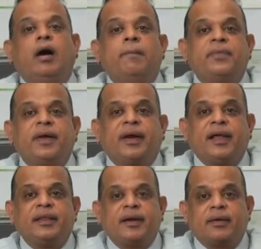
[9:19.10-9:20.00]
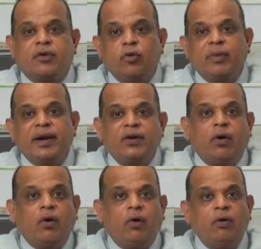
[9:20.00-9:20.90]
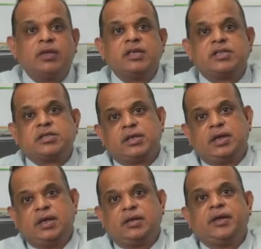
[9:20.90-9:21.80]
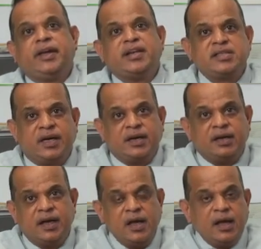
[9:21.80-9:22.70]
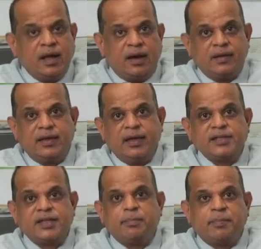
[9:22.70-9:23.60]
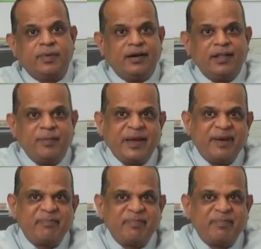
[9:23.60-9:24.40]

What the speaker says: rather accumulate all these things. And there is another paper